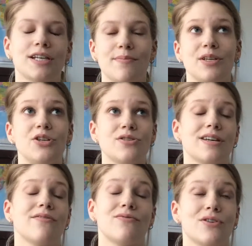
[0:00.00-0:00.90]
I've been
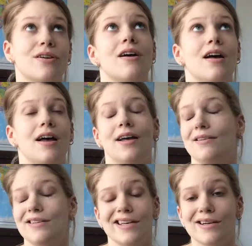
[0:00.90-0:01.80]
using it for
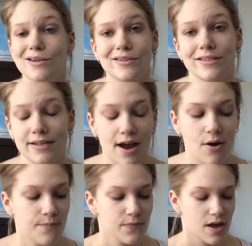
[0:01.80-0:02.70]
years now.